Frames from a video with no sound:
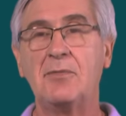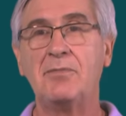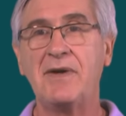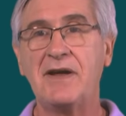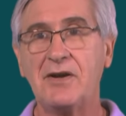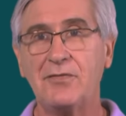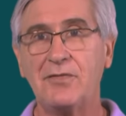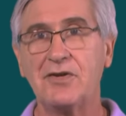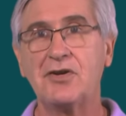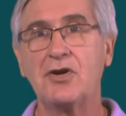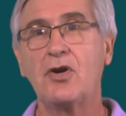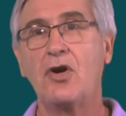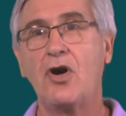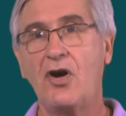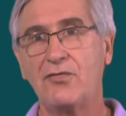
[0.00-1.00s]
benefit
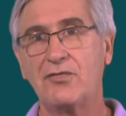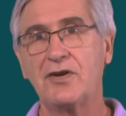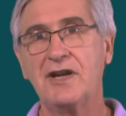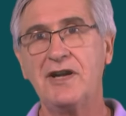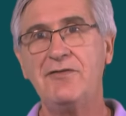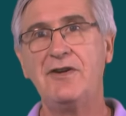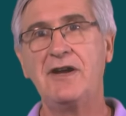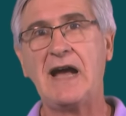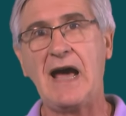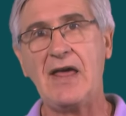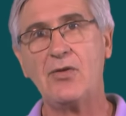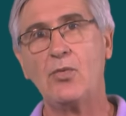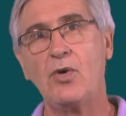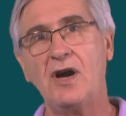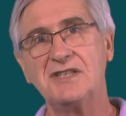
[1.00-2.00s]
of relieving
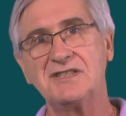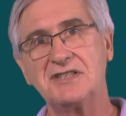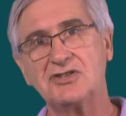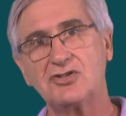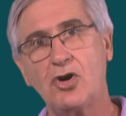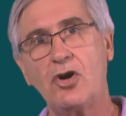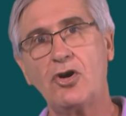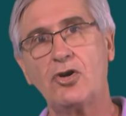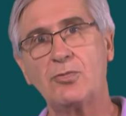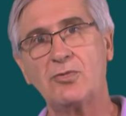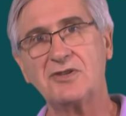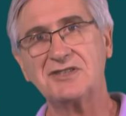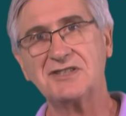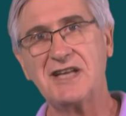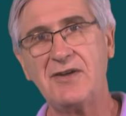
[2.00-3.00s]
otherwise
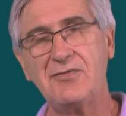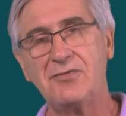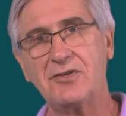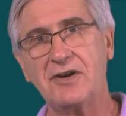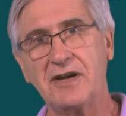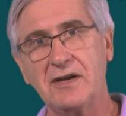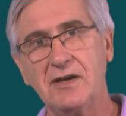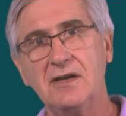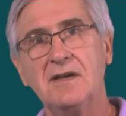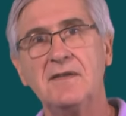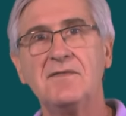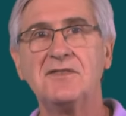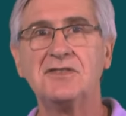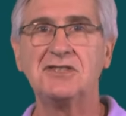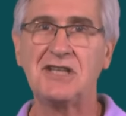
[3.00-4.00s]
intolerable suffering
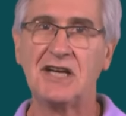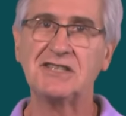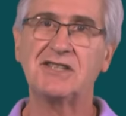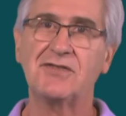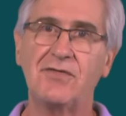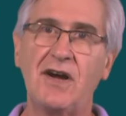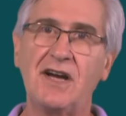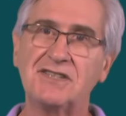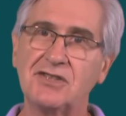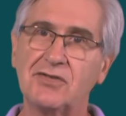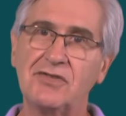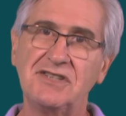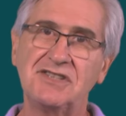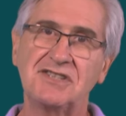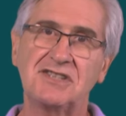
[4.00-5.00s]
justifies the
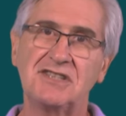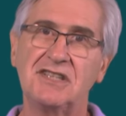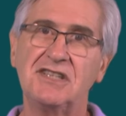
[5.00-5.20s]
risks.